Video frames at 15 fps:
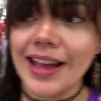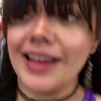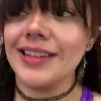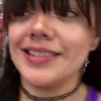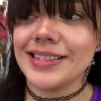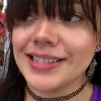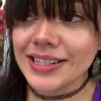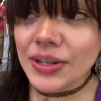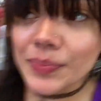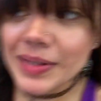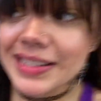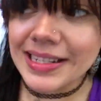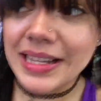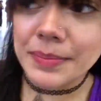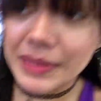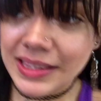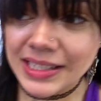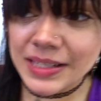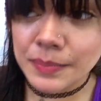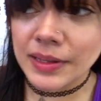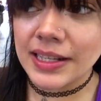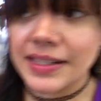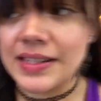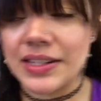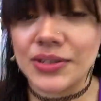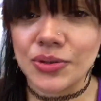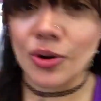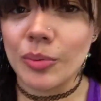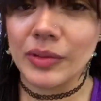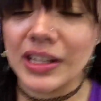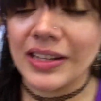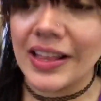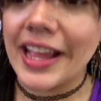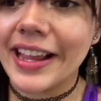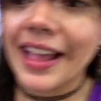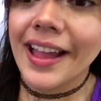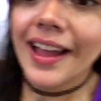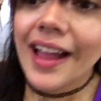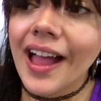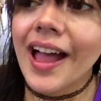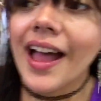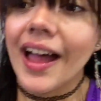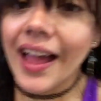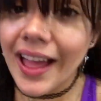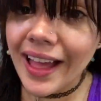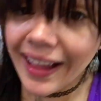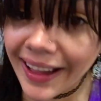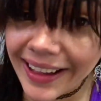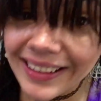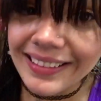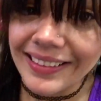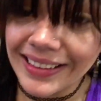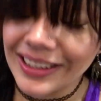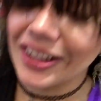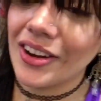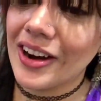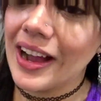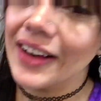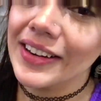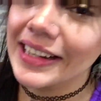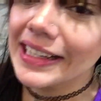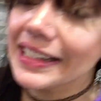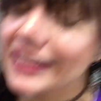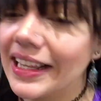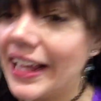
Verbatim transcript: yeah, it's still busy, but this place is normally like hella crowded,